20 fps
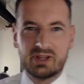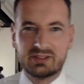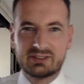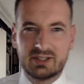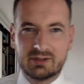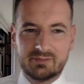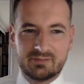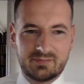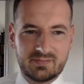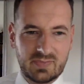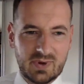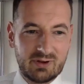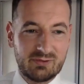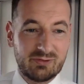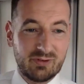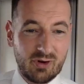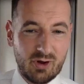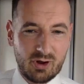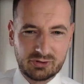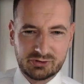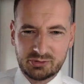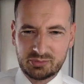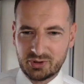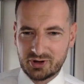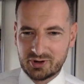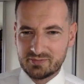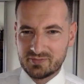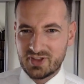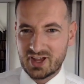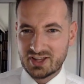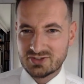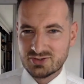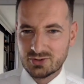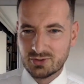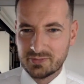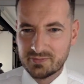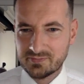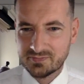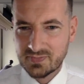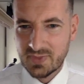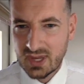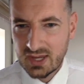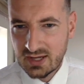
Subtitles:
better, but I forgot to put them. That's all.